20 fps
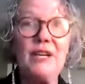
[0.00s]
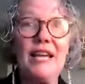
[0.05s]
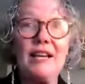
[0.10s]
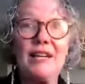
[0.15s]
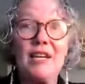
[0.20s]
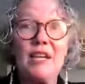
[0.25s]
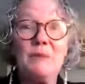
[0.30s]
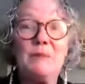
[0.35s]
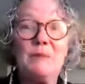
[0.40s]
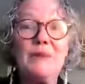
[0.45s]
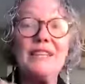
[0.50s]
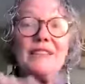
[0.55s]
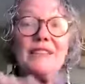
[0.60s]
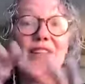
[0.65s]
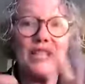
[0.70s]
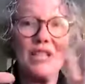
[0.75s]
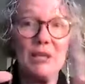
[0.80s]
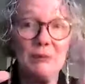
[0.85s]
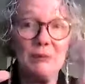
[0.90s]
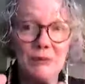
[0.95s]
it can be the
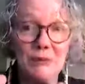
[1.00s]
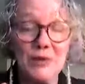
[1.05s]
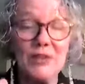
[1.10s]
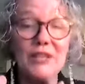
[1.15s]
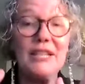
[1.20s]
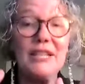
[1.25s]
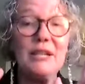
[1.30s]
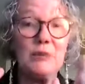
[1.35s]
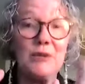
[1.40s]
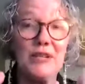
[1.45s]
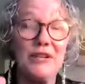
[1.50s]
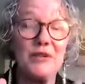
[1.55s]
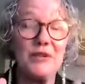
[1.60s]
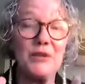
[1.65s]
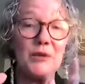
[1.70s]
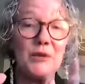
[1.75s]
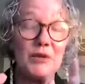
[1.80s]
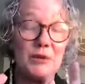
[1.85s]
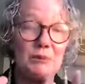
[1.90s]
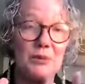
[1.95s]
community
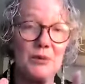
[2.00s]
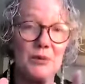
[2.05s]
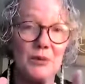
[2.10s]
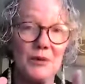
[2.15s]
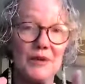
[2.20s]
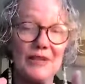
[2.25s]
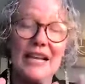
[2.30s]
resource pool.